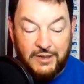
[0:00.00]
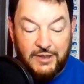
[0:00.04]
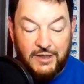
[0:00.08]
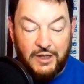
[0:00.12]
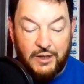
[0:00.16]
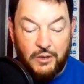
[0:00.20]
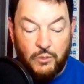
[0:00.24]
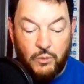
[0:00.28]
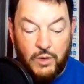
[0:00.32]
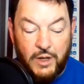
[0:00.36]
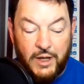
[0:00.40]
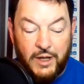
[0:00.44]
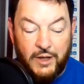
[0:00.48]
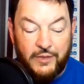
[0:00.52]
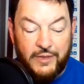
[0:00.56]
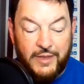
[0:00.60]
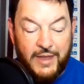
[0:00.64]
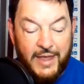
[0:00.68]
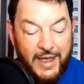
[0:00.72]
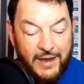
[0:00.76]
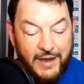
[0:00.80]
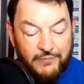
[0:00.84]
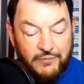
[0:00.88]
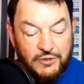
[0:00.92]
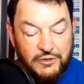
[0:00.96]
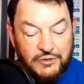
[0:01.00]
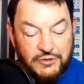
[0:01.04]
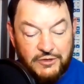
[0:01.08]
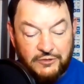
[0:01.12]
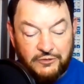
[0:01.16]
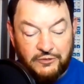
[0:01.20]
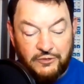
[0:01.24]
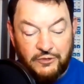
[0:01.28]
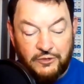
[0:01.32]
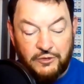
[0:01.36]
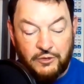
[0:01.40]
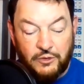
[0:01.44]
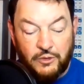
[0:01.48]
And while the average
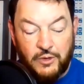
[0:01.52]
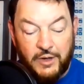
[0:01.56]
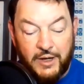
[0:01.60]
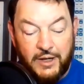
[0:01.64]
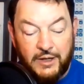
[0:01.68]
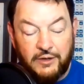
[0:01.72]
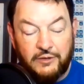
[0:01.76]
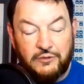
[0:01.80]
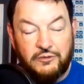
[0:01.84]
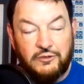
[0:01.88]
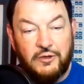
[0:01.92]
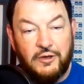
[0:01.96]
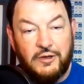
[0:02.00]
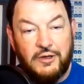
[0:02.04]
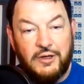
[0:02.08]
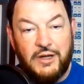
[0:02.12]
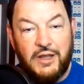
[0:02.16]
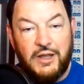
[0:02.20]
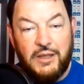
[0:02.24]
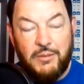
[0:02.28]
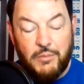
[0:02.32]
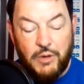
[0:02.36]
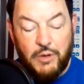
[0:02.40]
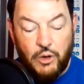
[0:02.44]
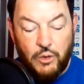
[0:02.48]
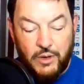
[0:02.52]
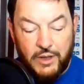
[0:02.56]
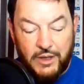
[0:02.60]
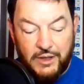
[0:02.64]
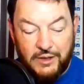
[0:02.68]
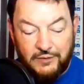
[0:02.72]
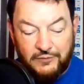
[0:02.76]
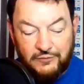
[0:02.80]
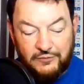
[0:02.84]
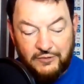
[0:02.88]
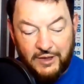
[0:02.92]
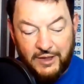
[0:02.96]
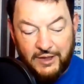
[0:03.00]
isn't the greatest, Nimmo
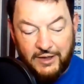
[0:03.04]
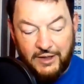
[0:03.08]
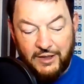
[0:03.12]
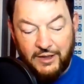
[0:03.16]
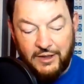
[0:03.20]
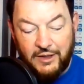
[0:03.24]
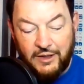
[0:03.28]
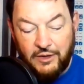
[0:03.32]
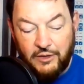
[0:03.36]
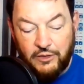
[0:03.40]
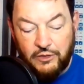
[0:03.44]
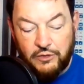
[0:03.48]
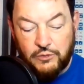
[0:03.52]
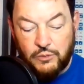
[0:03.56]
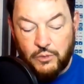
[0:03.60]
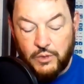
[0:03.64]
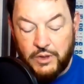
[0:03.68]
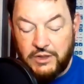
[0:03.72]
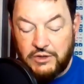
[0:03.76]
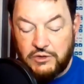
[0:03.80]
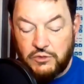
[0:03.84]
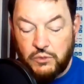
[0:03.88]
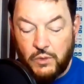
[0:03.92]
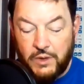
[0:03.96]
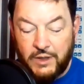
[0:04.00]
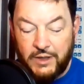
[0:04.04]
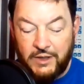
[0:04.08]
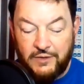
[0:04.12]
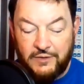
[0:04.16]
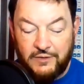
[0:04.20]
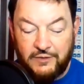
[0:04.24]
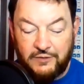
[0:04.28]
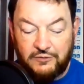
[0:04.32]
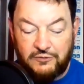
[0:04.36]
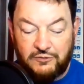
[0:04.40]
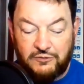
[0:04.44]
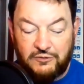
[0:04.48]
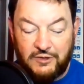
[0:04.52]
is hitting three twenty
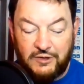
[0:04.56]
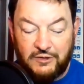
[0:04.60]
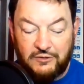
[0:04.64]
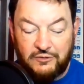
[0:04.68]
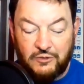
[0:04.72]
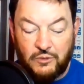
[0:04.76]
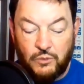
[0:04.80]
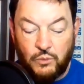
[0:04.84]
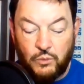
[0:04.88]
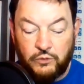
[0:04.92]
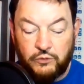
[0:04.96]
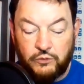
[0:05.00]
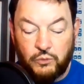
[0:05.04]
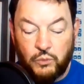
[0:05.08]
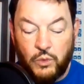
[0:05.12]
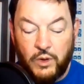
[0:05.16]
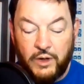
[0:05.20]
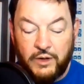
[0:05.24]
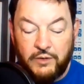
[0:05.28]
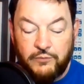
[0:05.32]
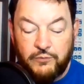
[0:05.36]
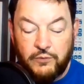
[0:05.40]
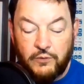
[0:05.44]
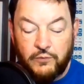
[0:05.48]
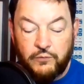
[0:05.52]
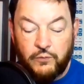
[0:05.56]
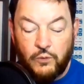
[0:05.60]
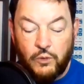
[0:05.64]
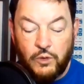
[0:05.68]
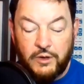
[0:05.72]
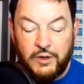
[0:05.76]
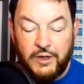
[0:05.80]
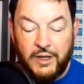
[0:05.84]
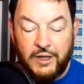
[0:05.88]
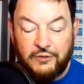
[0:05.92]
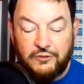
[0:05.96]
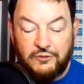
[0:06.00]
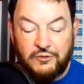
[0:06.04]
this season, was one for four
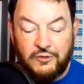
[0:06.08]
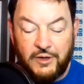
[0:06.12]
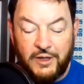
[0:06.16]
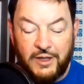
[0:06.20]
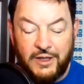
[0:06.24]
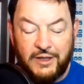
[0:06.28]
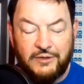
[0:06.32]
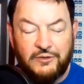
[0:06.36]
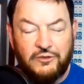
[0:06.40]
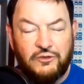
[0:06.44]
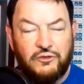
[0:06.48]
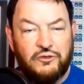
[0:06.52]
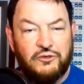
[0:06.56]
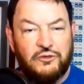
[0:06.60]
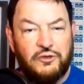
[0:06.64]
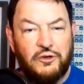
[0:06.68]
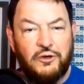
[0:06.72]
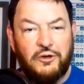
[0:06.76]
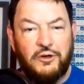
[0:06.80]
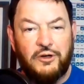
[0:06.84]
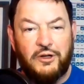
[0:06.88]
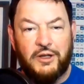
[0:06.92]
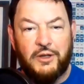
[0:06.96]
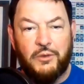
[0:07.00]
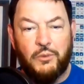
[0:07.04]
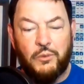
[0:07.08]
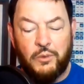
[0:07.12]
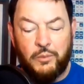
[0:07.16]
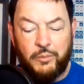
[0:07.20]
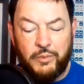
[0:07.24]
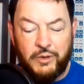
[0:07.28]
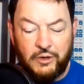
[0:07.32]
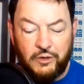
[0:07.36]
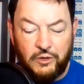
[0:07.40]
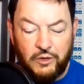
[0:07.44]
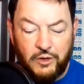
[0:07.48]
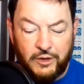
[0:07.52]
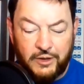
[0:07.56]
yesterday, and certainly will
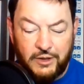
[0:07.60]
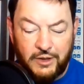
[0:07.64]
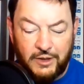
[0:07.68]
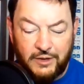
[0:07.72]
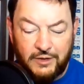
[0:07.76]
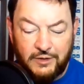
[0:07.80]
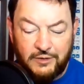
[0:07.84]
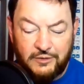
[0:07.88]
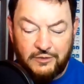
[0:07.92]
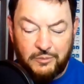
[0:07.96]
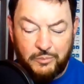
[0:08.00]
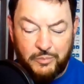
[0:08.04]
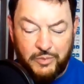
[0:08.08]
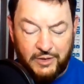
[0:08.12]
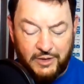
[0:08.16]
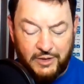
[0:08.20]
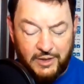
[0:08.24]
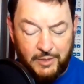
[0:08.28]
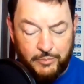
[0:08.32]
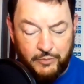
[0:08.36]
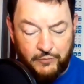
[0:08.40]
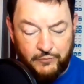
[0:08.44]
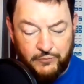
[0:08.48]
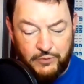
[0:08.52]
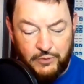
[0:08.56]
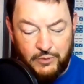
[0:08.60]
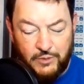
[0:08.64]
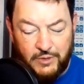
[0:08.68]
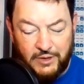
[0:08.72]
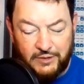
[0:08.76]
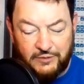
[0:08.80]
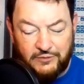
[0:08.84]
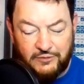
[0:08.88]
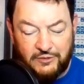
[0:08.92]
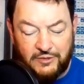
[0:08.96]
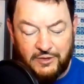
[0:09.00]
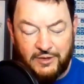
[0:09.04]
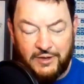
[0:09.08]
be looking to pick up a few
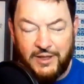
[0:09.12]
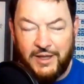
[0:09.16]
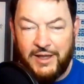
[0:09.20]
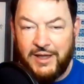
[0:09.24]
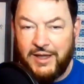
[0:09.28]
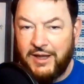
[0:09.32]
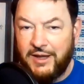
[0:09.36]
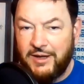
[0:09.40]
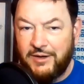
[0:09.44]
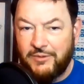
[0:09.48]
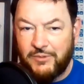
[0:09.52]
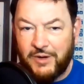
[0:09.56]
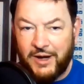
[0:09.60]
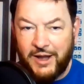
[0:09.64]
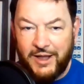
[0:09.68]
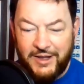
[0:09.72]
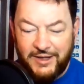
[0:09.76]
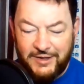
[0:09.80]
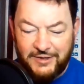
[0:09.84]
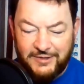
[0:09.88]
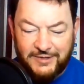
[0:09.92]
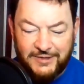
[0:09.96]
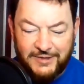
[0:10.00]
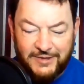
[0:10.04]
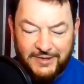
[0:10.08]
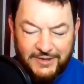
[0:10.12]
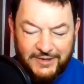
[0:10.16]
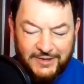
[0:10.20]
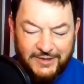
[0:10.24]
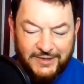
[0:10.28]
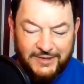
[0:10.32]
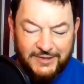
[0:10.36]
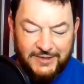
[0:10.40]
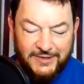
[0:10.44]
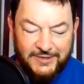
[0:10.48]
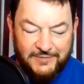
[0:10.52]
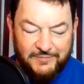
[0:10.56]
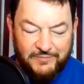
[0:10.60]
hits today, right?
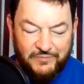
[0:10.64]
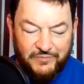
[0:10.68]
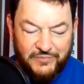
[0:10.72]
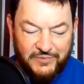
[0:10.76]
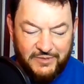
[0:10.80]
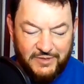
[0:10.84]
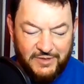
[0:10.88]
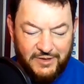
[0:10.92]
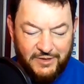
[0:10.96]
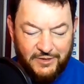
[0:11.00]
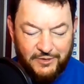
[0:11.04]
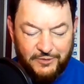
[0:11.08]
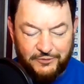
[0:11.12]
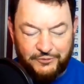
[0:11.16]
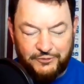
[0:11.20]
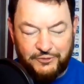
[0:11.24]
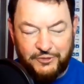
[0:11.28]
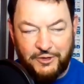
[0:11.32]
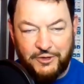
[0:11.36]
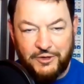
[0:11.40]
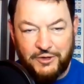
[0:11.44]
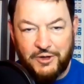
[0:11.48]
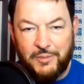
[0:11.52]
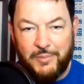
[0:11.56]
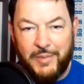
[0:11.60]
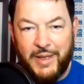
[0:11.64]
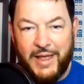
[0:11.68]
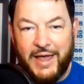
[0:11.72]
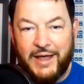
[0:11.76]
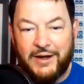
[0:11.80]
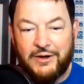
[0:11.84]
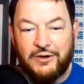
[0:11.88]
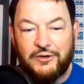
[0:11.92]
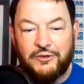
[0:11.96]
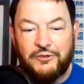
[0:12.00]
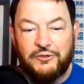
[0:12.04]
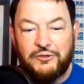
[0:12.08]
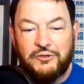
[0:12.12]
Here's to your
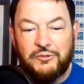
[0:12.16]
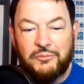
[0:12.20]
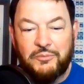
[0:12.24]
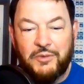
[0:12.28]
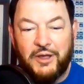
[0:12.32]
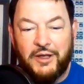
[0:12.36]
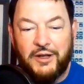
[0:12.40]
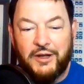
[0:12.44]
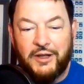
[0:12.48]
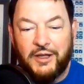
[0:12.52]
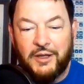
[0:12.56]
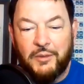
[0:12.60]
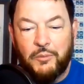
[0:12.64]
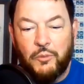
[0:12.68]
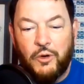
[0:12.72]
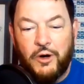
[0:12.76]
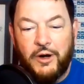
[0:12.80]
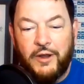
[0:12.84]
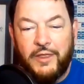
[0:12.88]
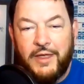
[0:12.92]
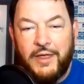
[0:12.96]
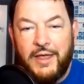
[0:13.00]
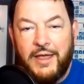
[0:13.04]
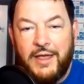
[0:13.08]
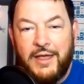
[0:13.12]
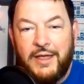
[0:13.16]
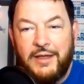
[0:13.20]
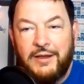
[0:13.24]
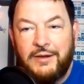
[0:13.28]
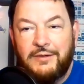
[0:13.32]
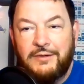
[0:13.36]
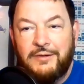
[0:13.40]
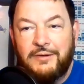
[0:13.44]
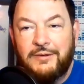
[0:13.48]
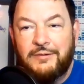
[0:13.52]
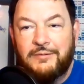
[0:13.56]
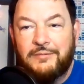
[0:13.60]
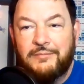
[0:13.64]
batters, hitting them where they
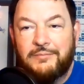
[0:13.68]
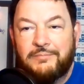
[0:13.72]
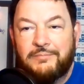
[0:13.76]
ain't.